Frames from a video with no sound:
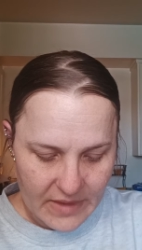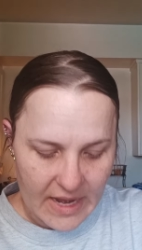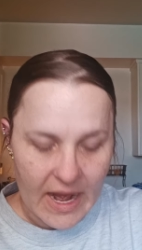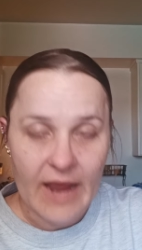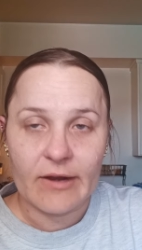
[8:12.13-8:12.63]

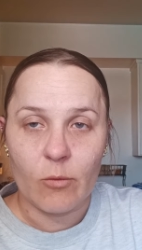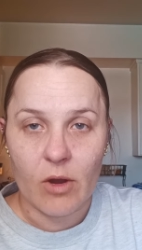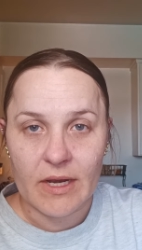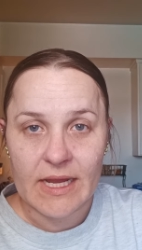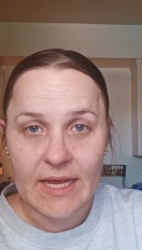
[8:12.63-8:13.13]
and I don't
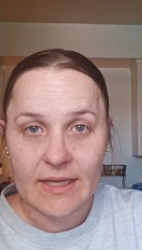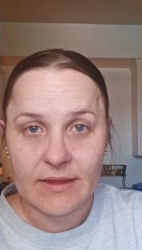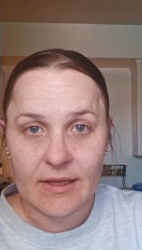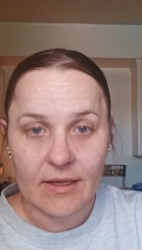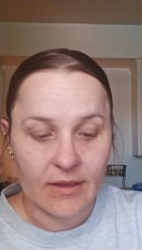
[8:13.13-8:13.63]
want to get
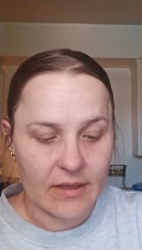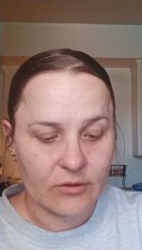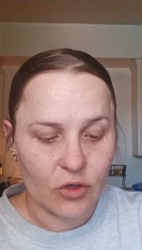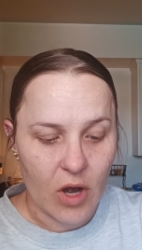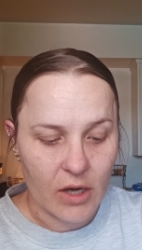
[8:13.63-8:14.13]
the
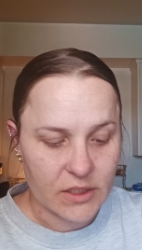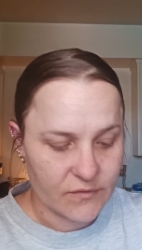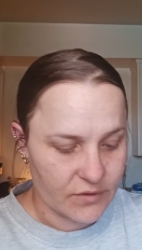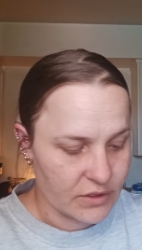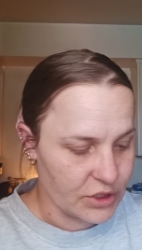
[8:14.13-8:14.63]
Crocs
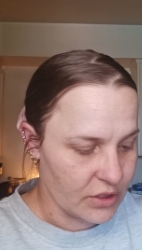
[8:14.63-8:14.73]
for,